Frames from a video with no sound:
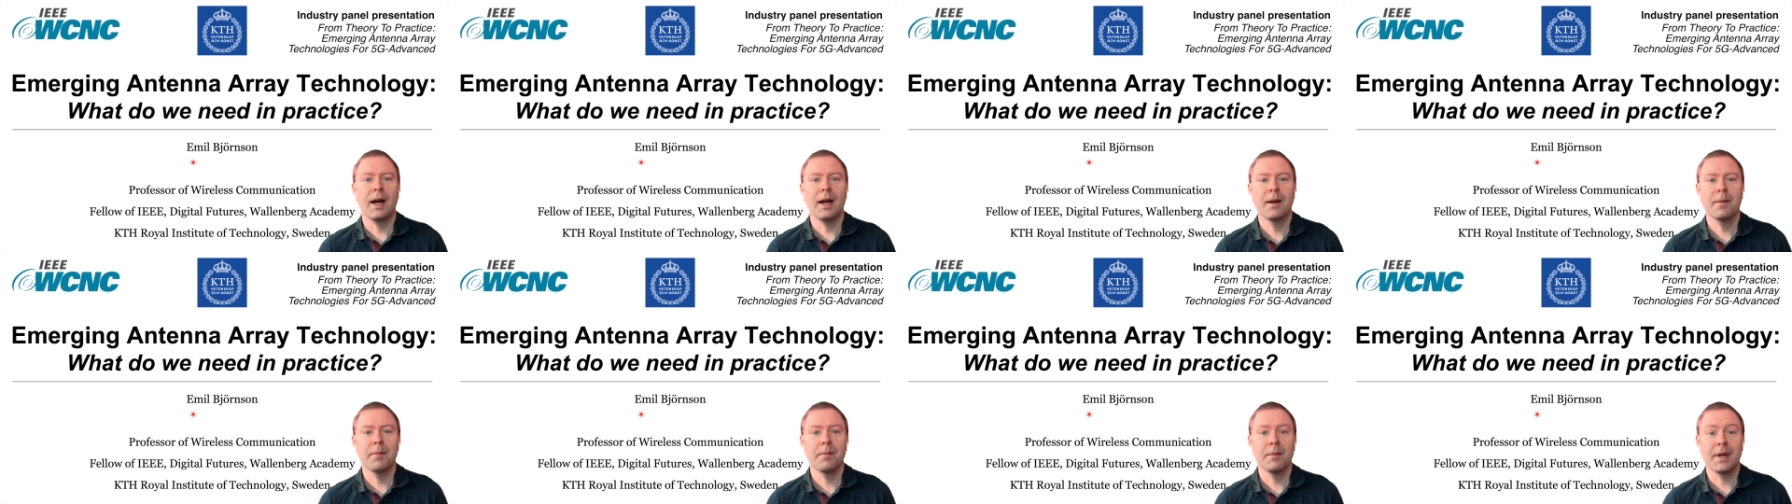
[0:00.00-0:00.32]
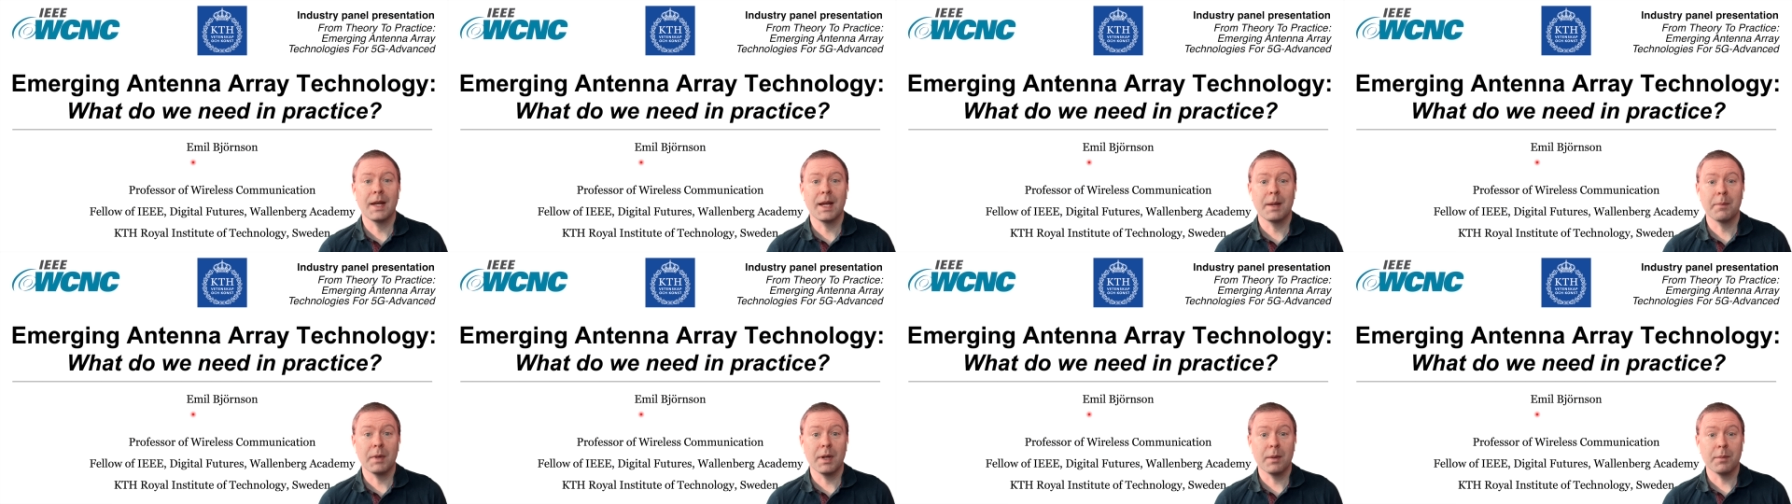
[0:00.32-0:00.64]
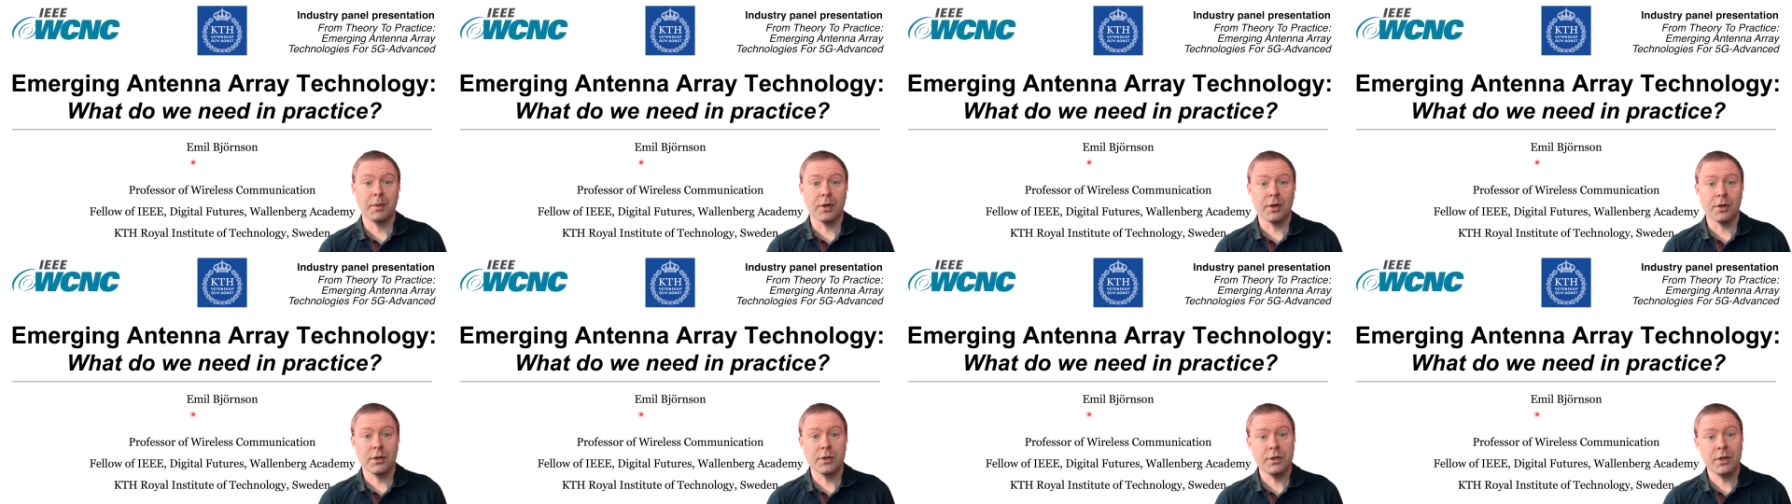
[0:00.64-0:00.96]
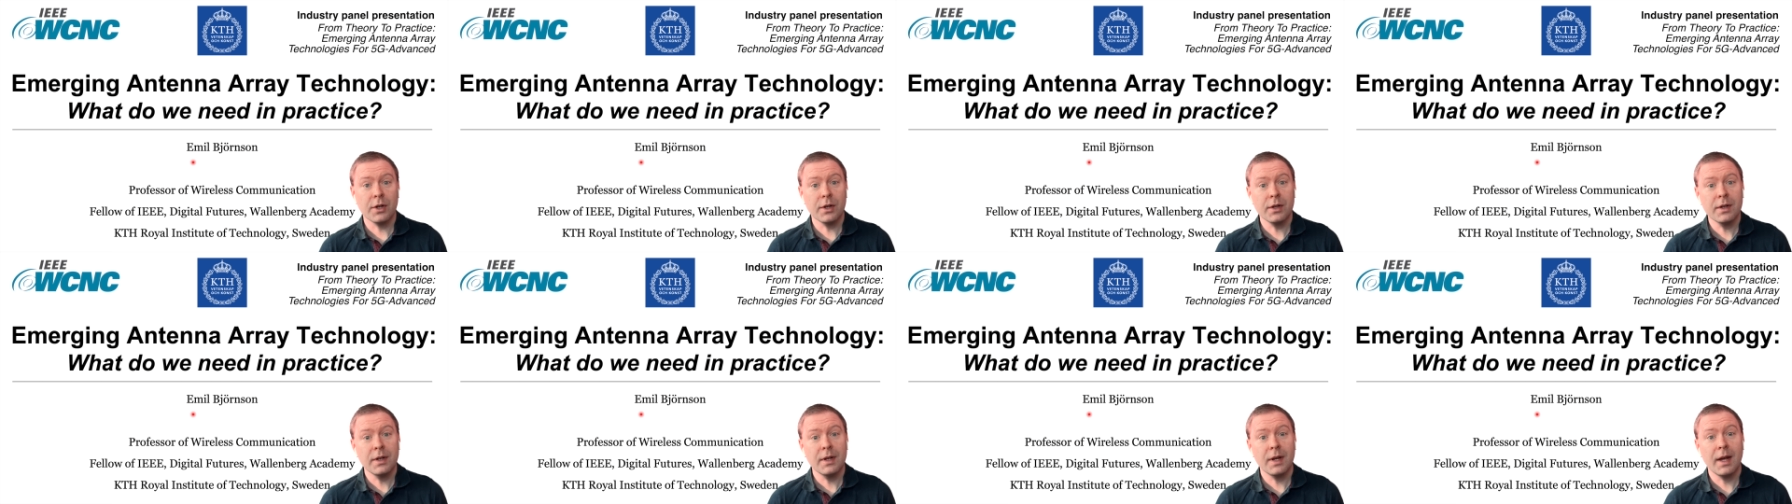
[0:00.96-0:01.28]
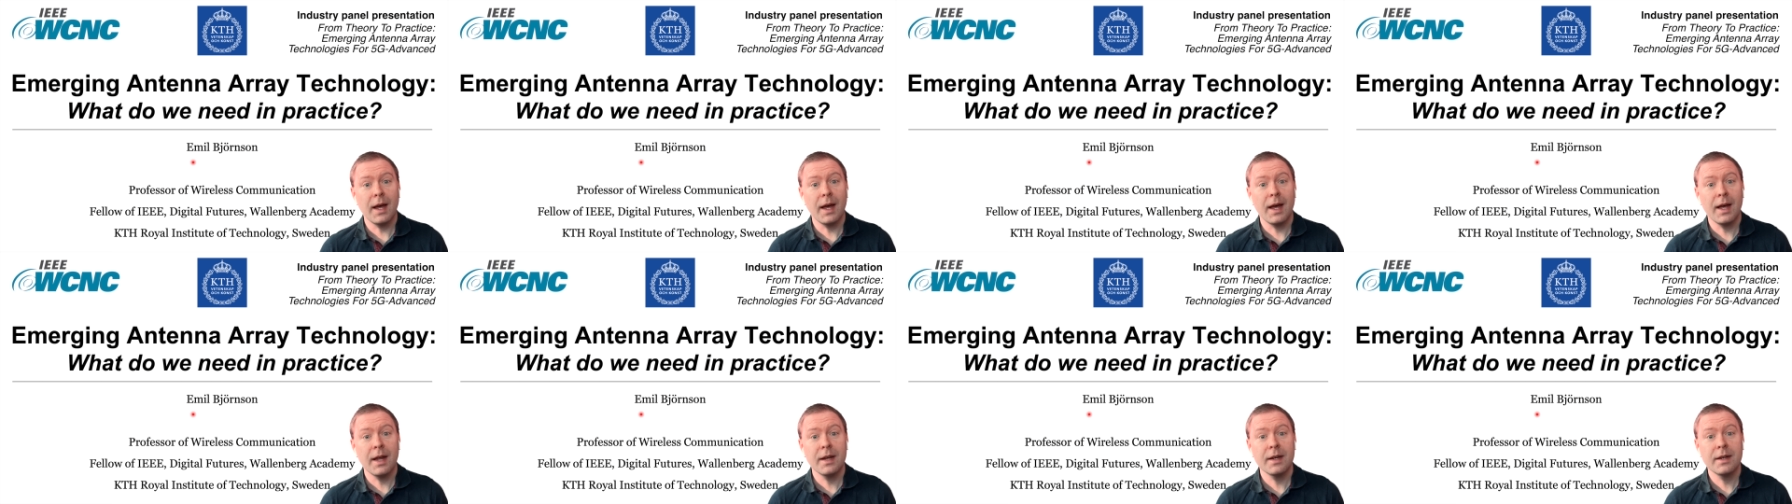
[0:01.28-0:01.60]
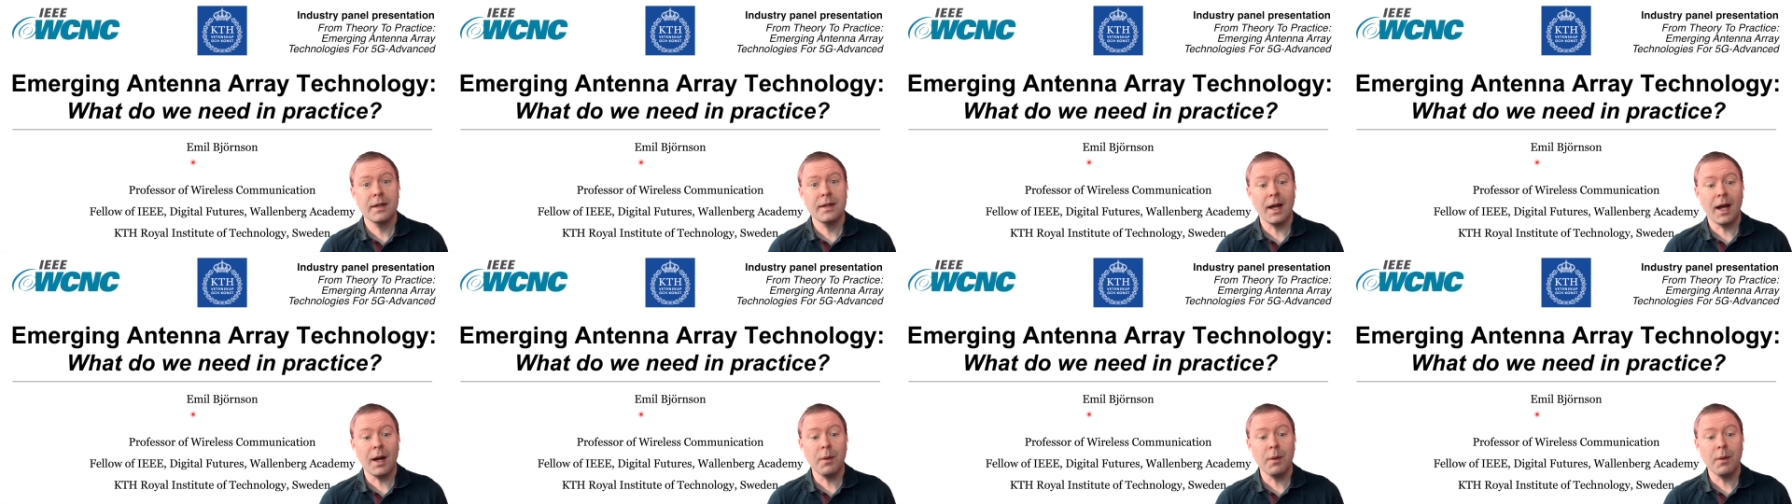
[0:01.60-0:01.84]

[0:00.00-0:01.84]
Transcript: I'm Emil Björnson and